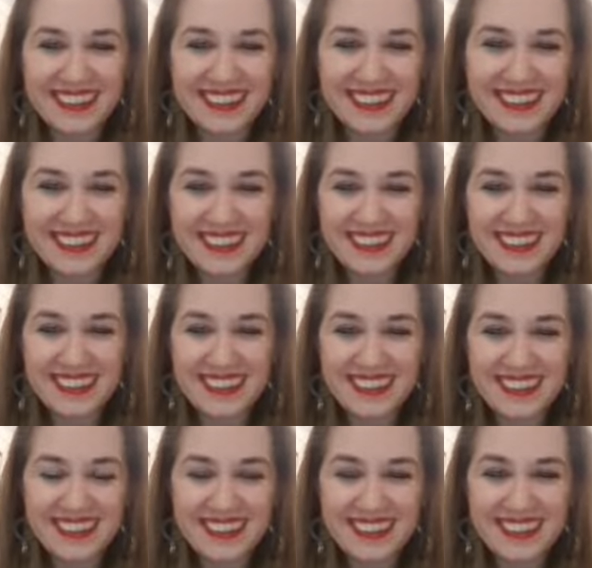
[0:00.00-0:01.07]

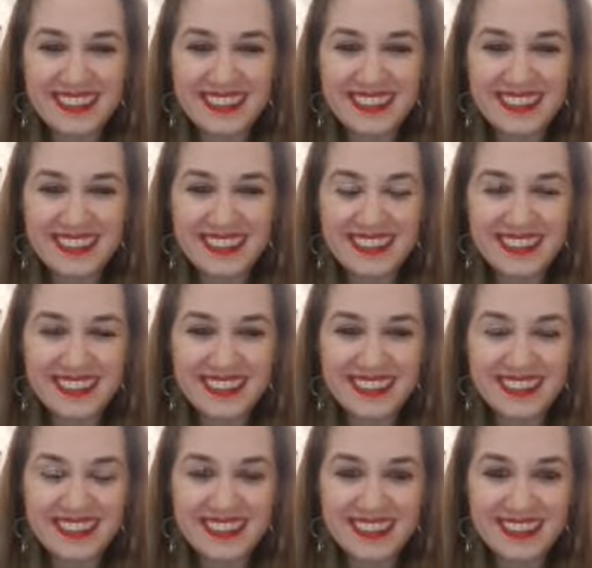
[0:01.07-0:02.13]

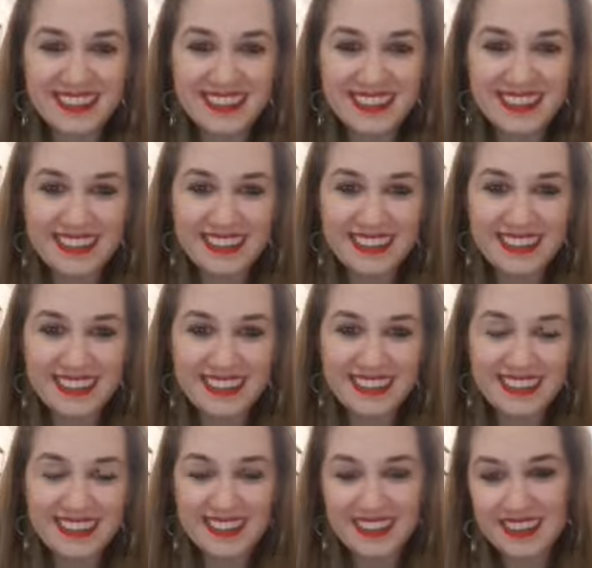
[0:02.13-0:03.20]

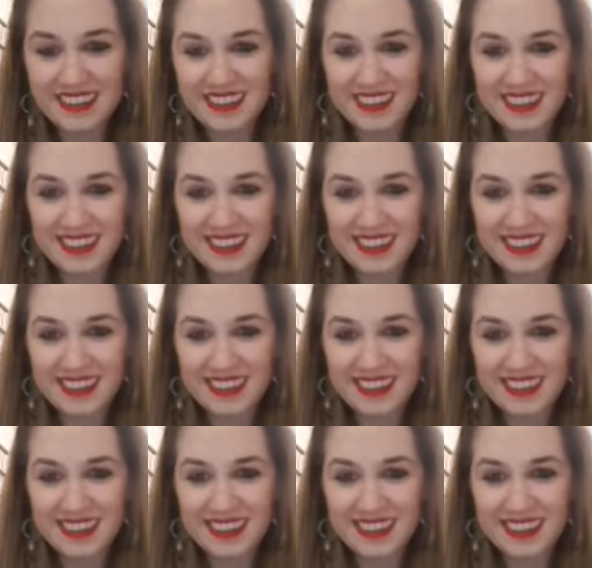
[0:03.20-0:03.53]
[no speech]